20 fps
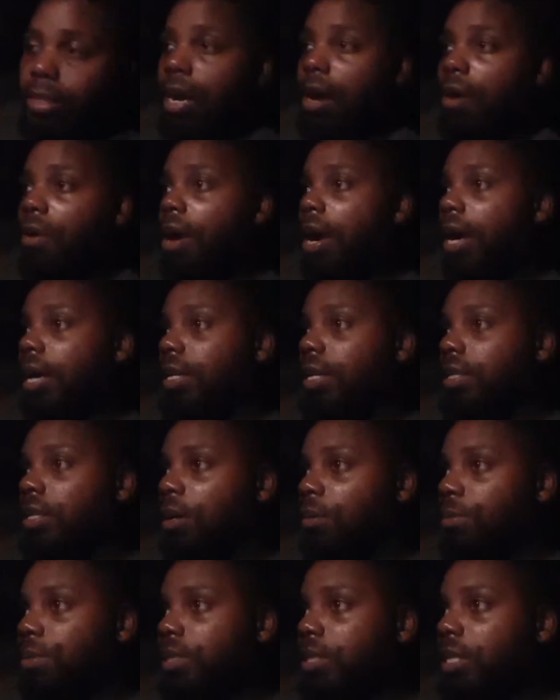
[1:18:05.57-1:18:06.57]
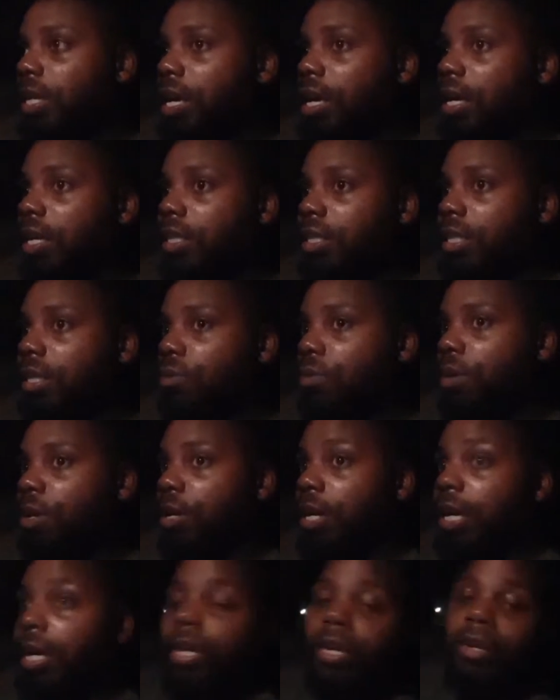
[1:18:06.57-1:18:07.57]
All right, don't be scared, because
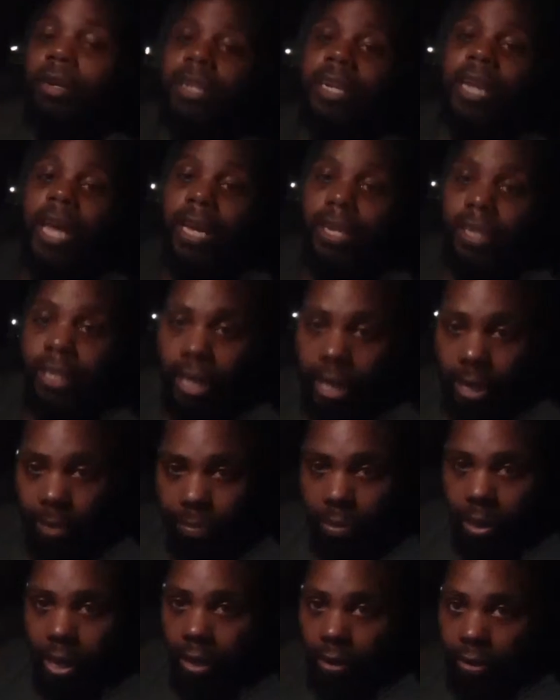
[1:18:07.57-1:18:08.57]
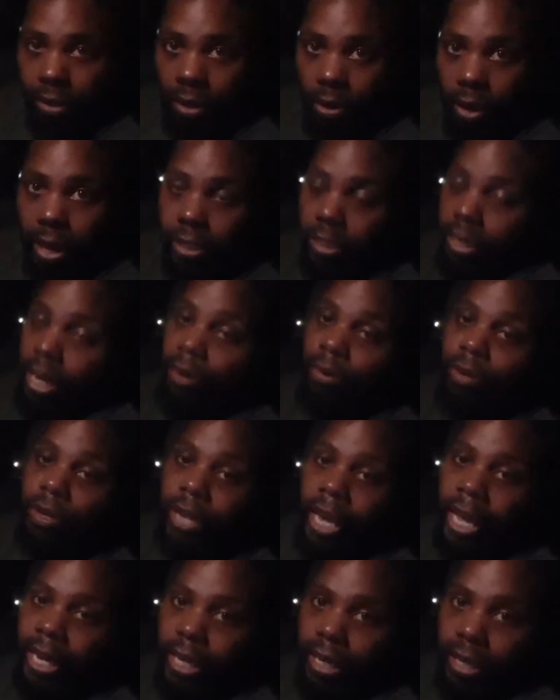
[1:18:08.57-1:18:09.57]
they can play on your ass.
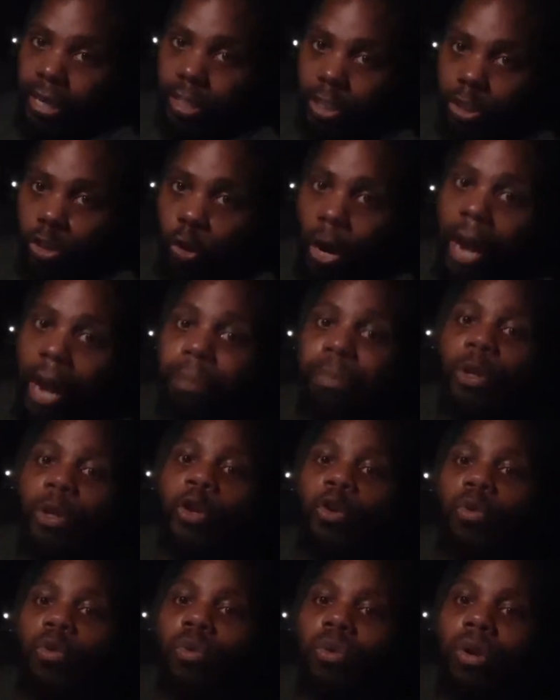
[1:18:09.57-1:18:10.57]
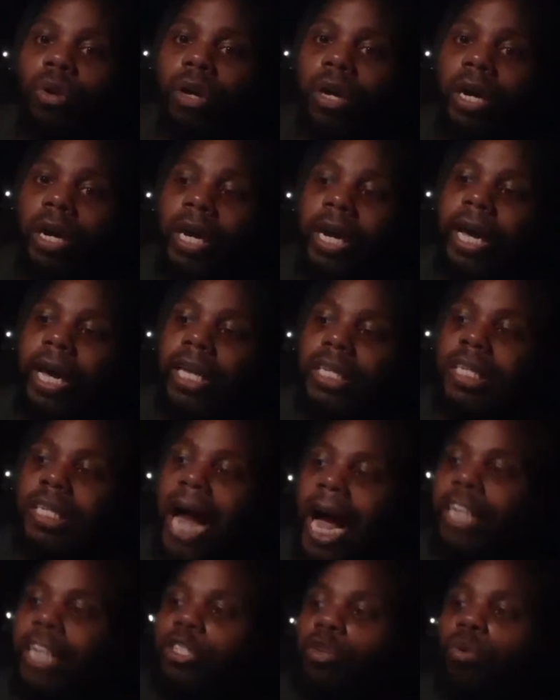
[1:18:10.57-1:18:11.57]
They can entrap you. It's
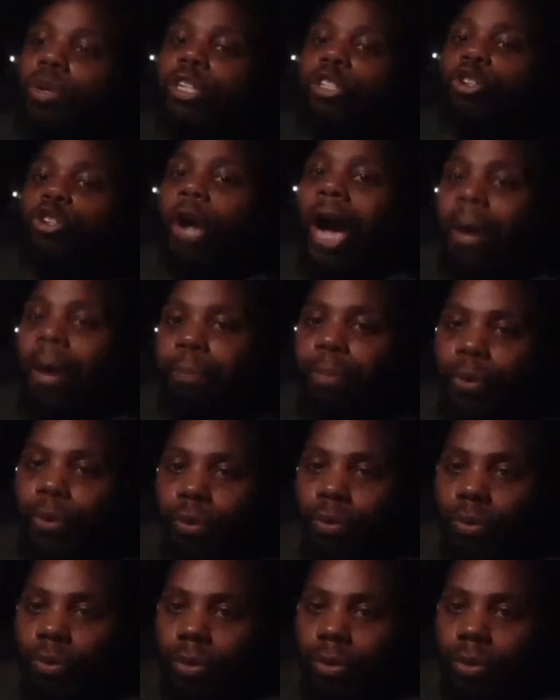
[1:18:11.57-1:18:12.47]
not to entrap you.